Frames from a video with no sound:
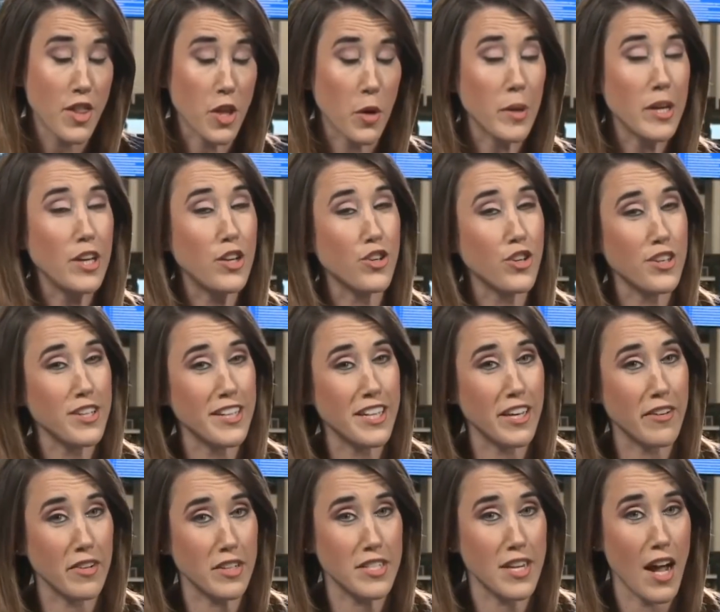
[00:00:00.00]
though he couldn't
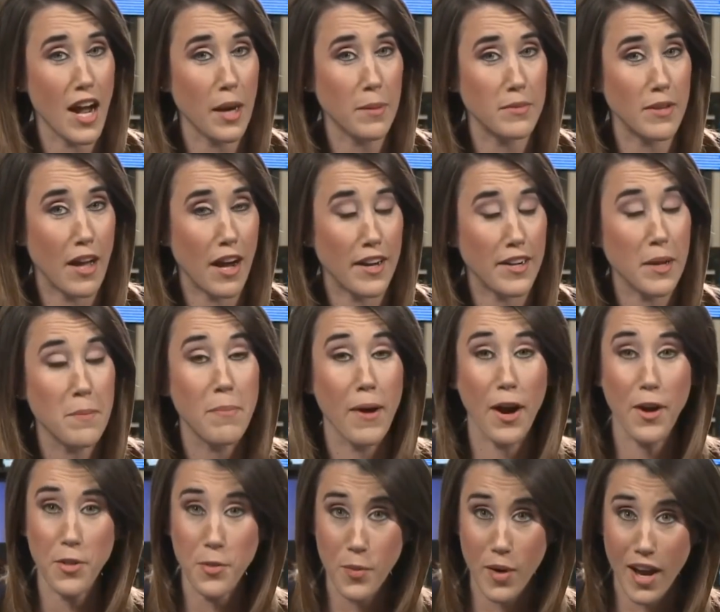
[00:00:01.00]
give a timeline. And
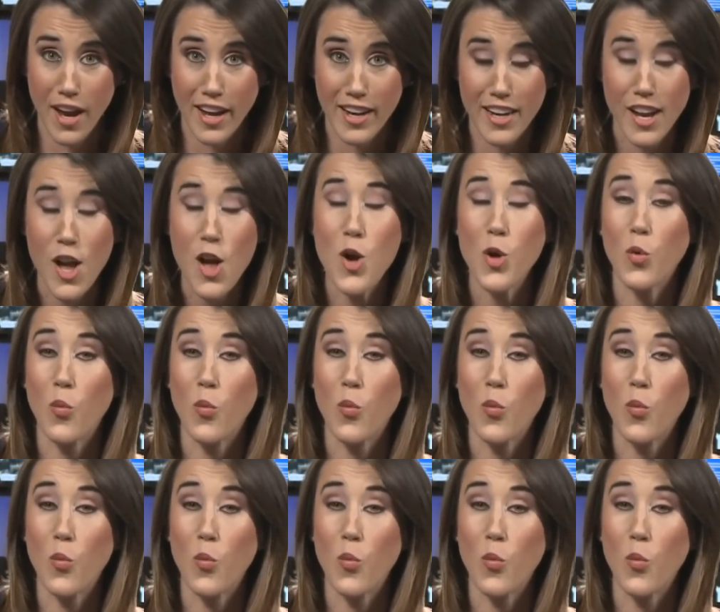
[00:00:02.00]
by the way,